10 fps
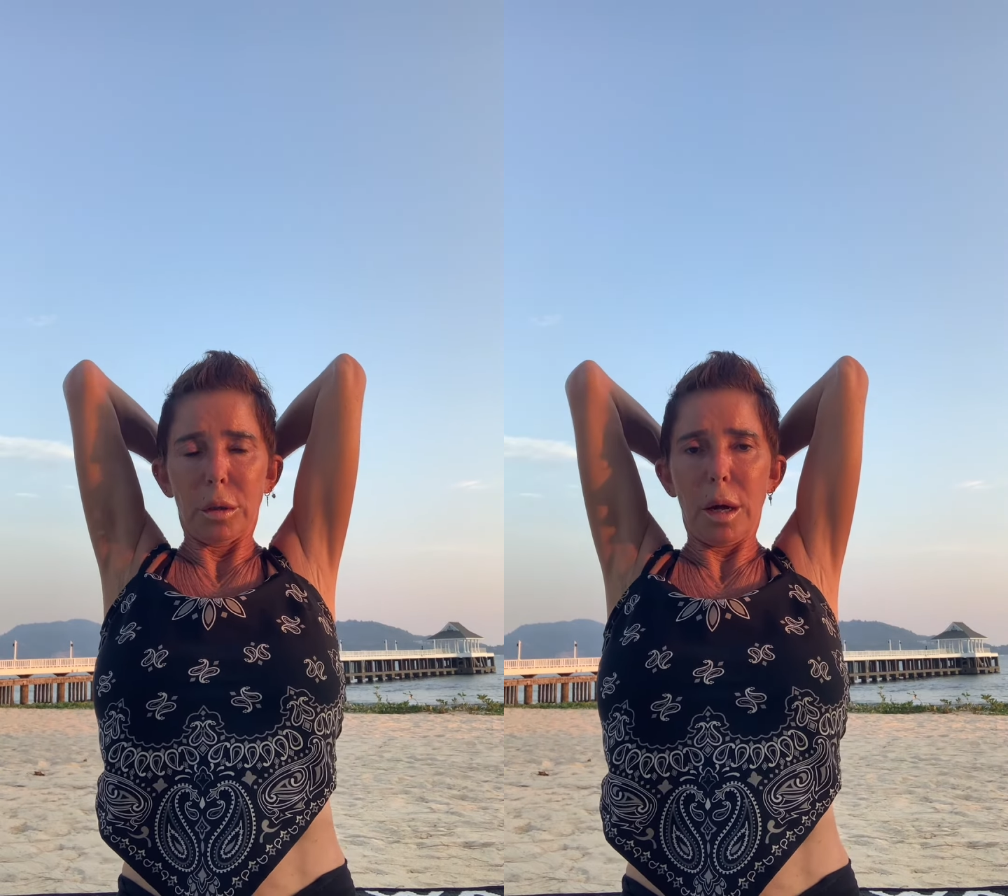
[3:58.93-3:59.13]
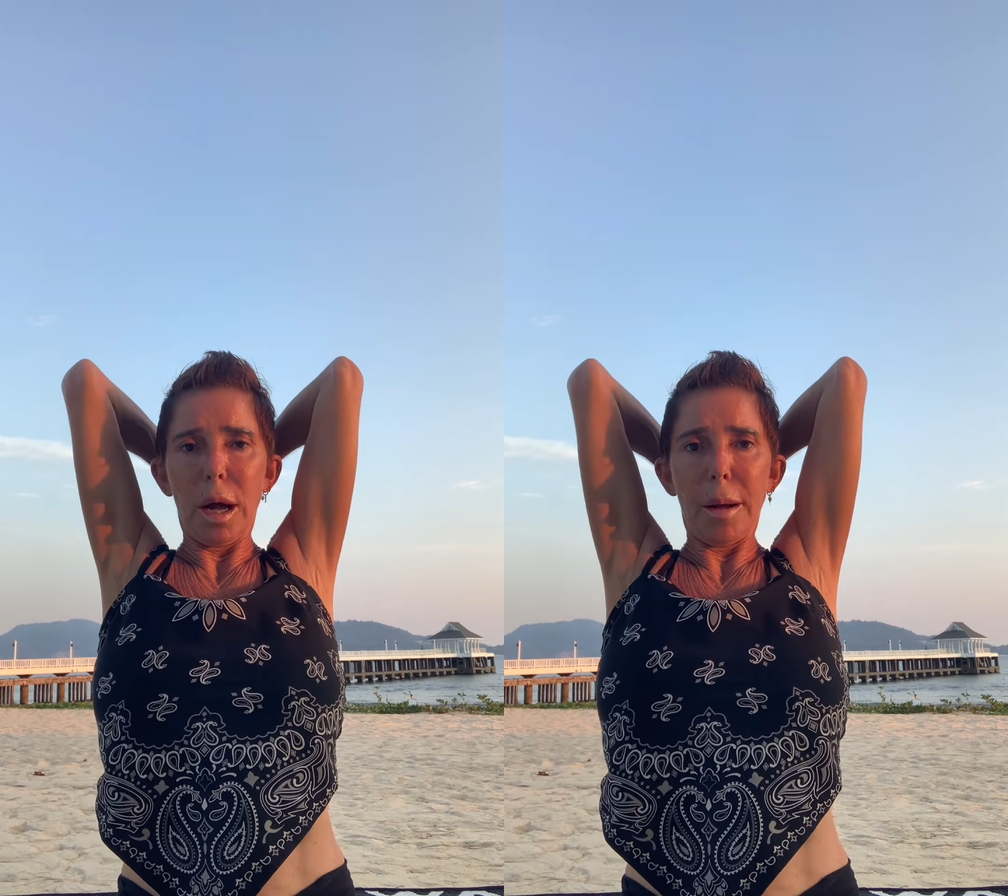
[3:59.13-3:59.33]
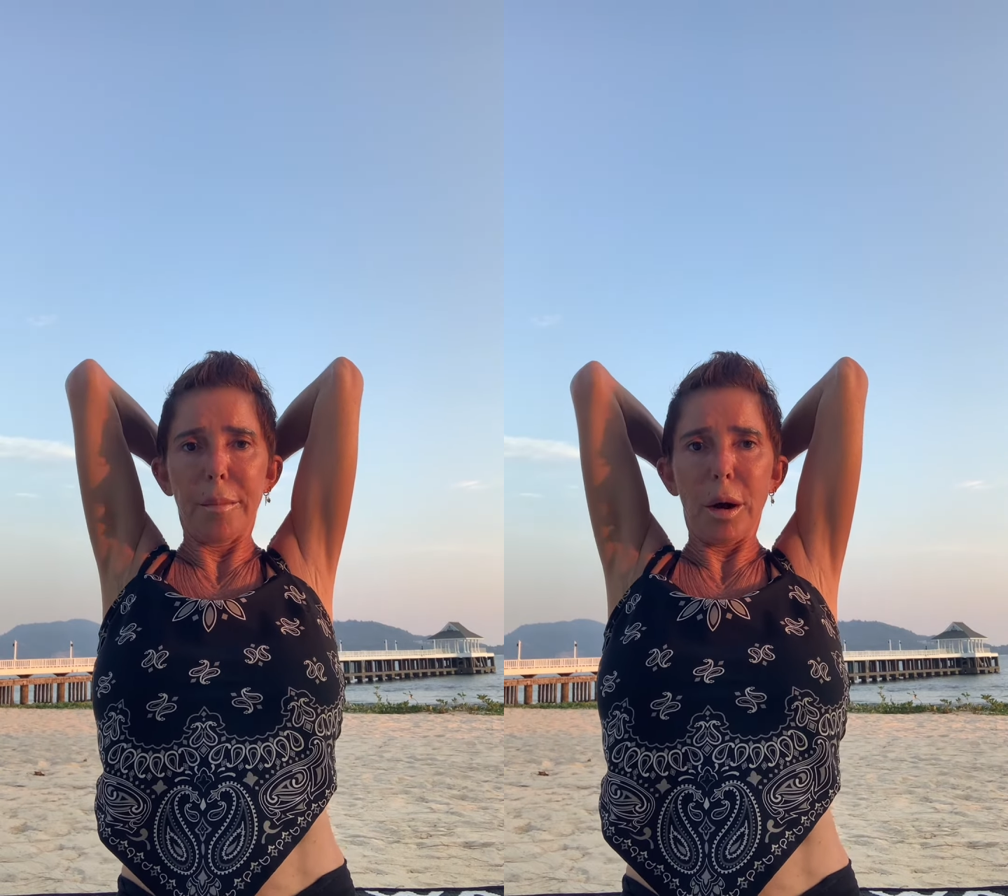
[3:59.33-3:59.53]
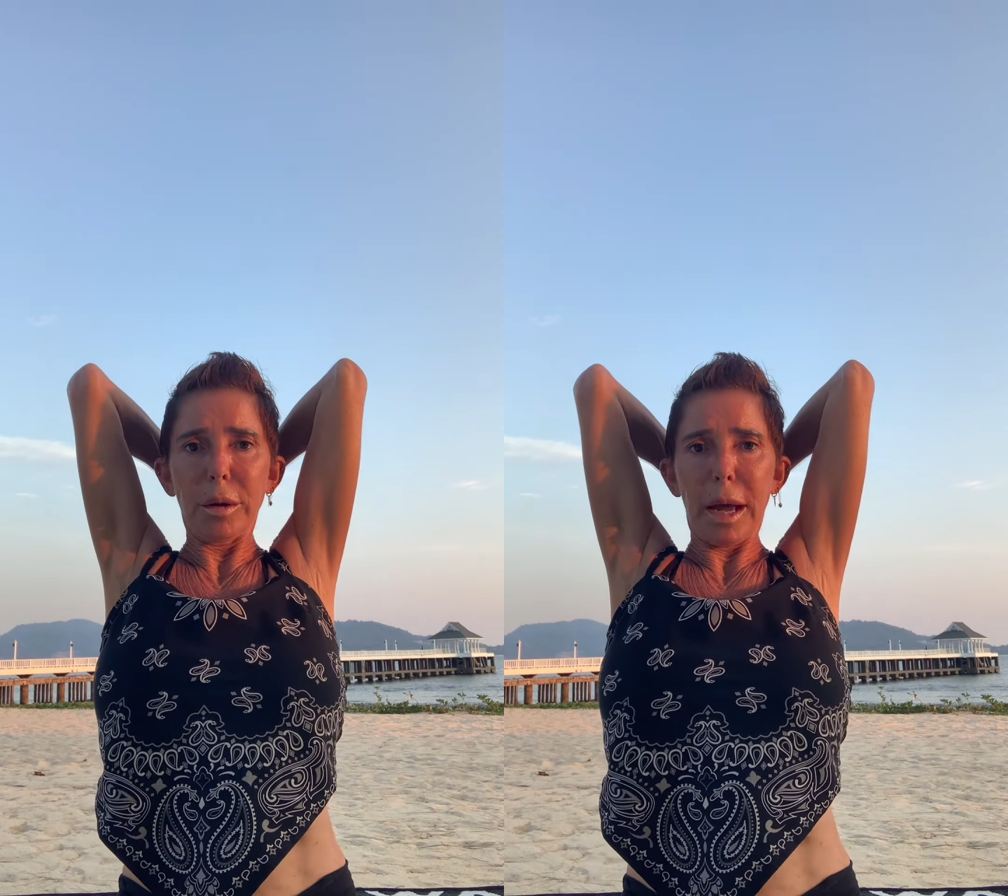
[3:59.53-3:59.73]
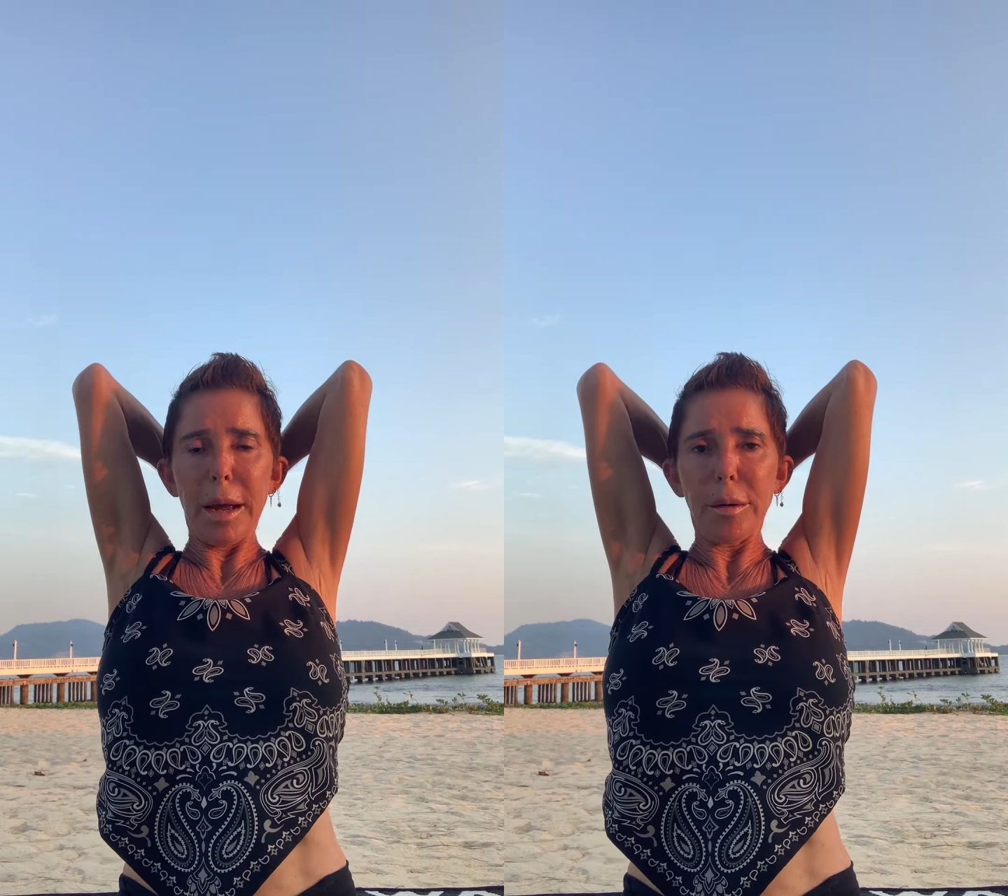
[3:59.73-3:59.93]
okay?